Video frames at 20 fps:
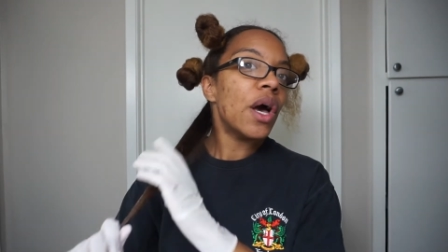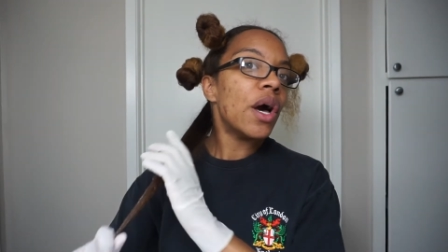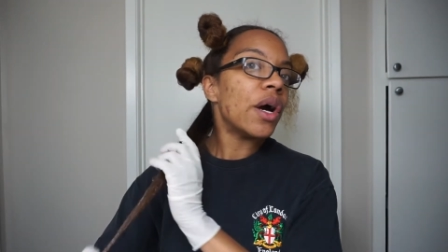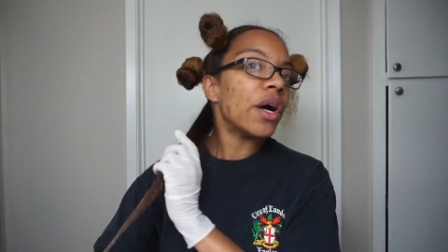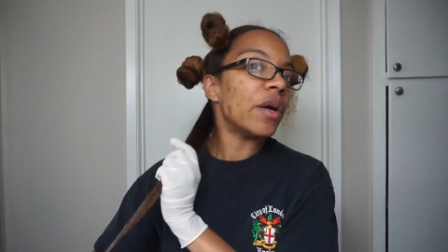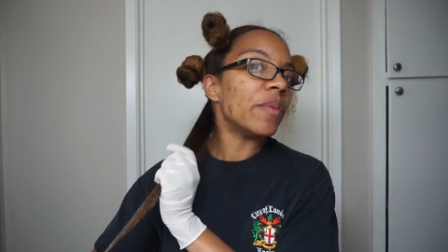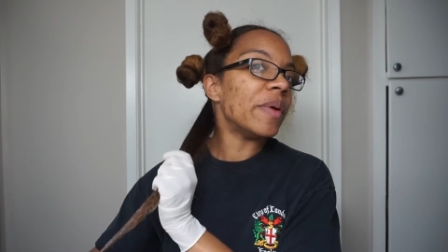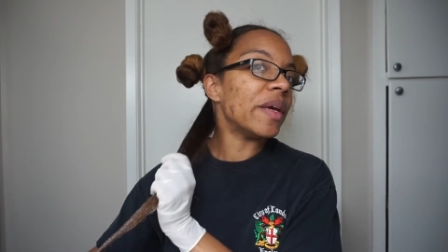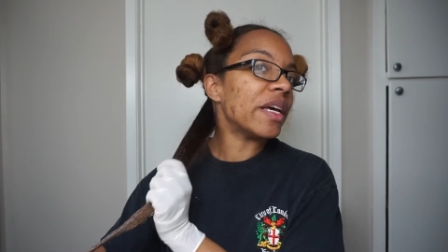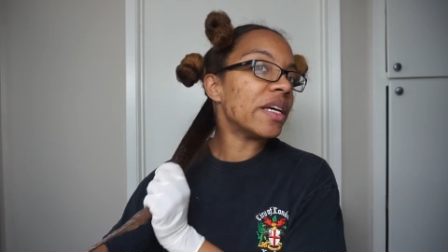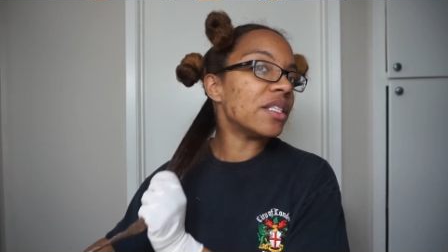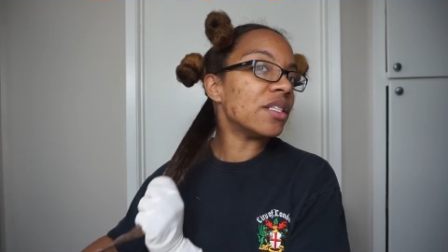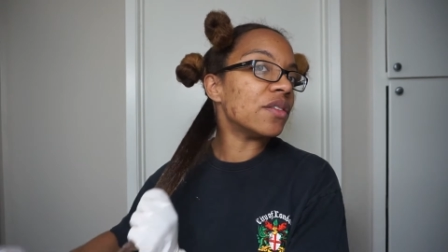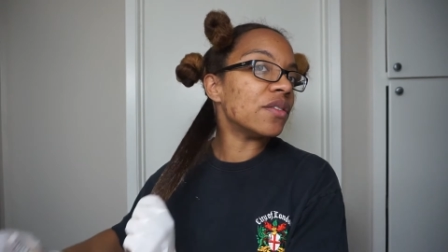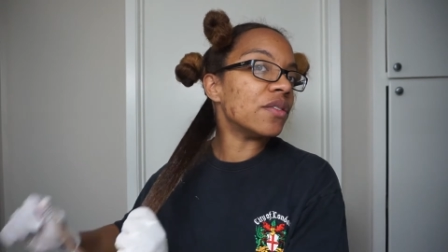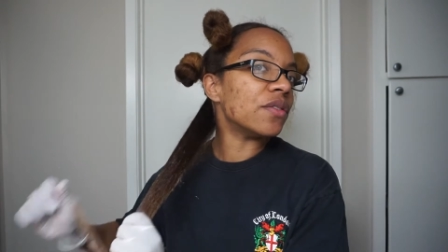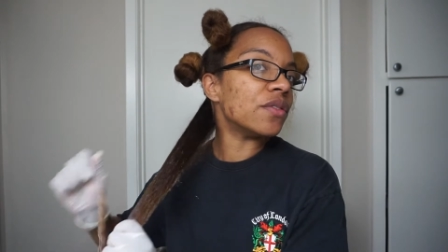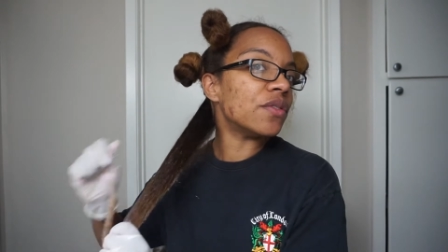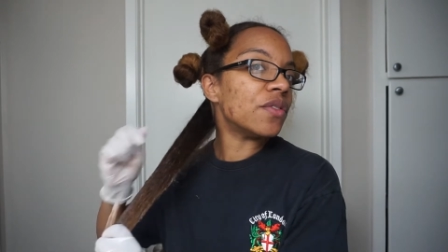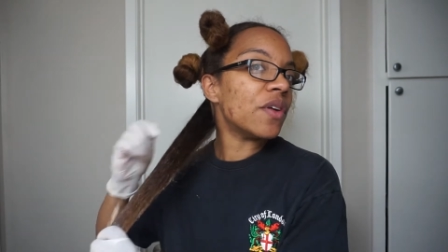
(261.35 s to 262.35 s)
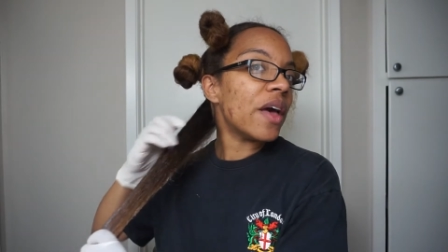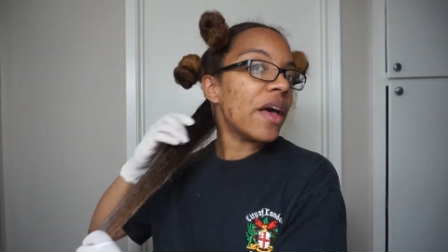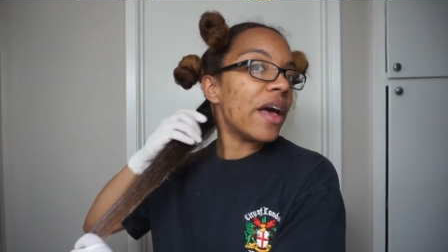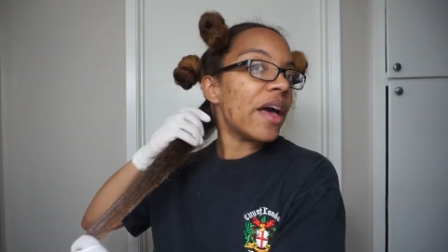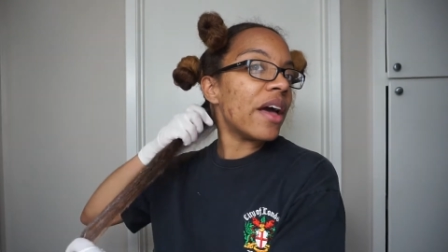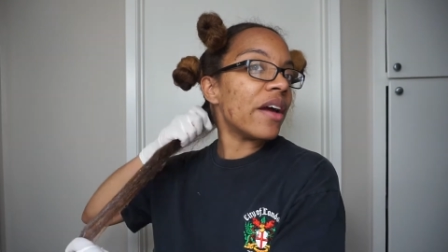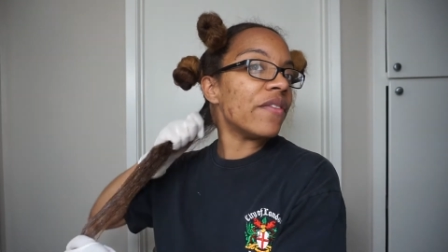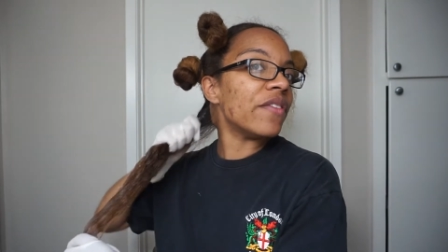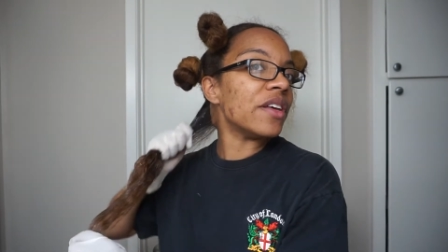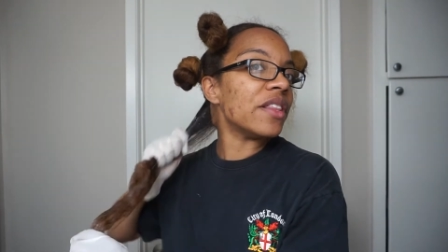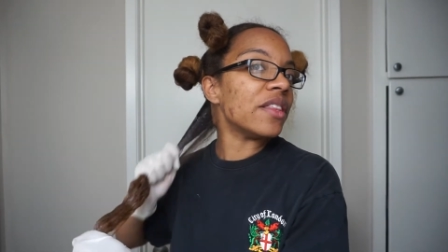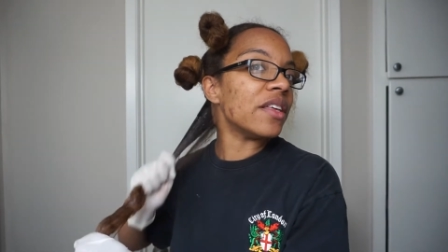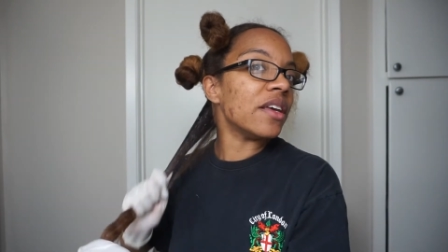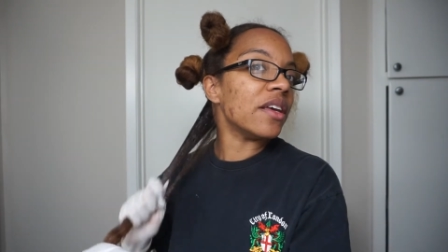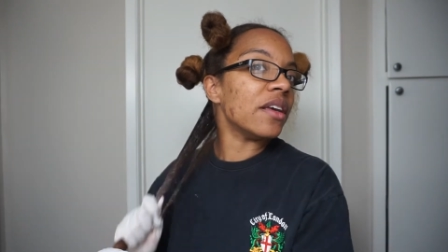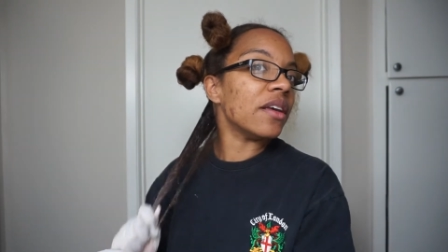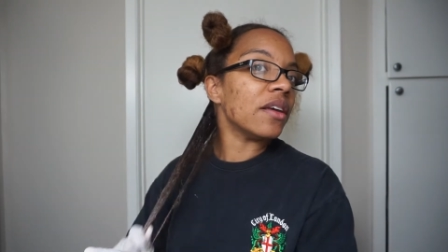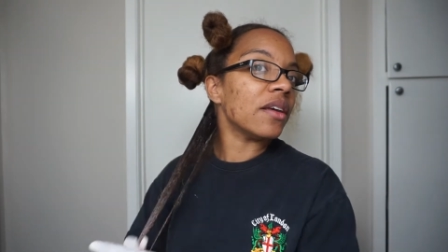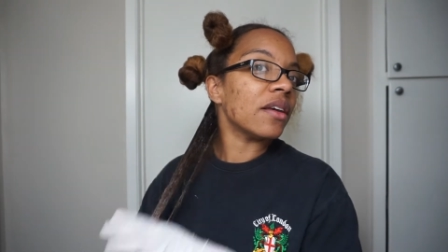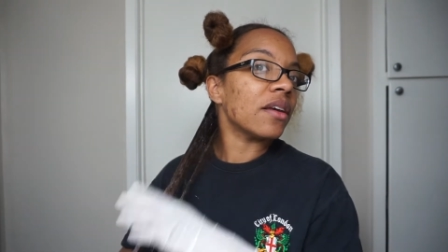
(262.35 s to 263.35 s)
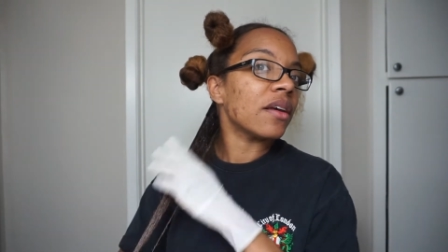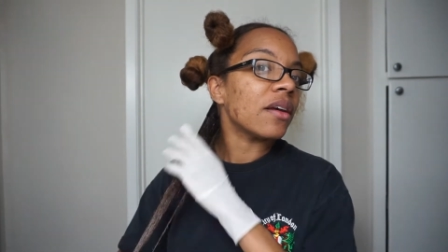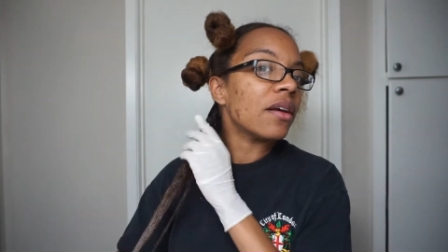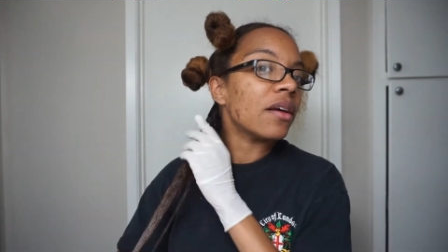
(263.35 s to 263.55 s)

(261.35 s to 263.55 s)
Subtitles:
or because of everything